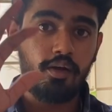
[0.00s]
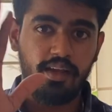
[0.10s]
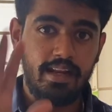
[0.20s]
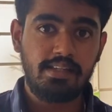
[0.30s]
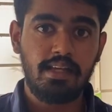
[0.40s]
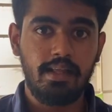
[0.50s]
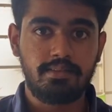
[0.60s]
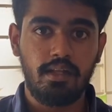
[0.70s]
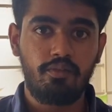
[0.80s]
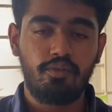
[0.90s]
initially
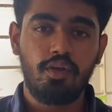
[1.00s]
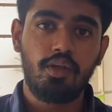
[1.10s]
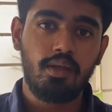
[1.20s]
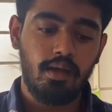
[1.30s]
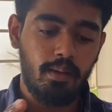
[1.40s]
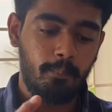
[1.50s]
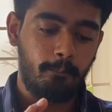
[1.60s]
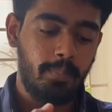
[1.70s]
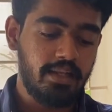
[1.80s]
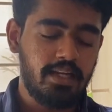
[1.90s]
itself.
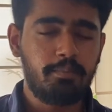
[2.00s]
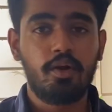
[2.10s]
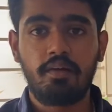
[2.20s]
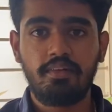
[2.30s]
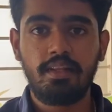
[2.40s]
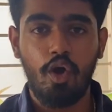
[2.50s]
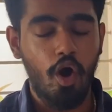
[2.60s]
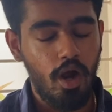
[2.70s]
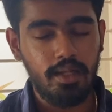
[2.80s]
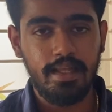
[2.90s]
By the time you're done with
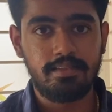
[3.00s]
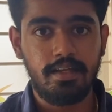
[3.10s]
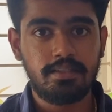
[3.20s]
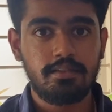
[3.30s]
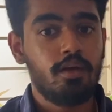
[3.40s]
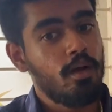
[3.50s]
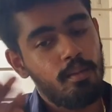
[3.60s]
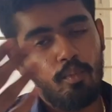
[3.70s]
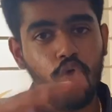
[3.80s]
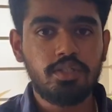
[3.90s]
all the essays,
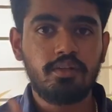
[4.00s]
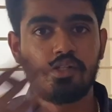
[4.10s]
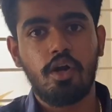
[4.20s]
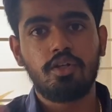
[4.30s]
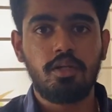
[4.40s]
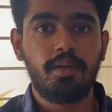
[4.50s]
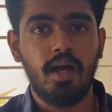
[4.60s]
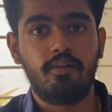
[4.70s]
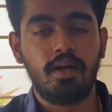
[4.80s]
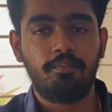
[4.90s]
most of the short notes will be
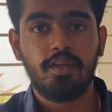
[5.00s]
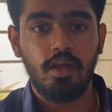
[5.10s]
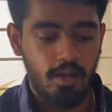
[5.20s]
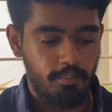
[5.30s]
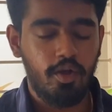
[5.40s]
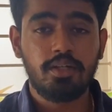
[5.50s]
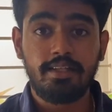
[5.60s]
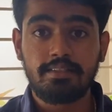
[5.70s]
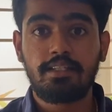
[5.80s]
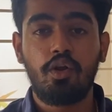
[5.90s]
covered, because
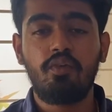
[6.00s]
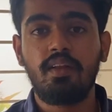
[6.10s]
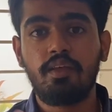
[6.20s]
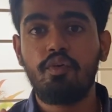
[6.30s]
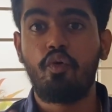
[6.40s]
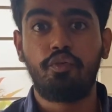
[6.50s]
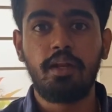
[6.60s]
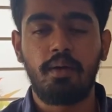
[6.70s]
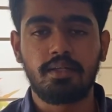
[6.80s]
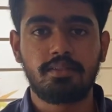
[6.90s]
essay alone will give you
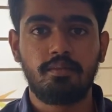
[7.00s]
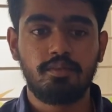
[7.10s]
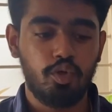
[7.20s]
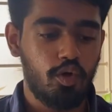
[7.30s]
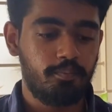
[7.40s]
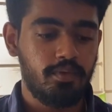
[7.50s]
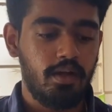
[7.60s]
15 marks. So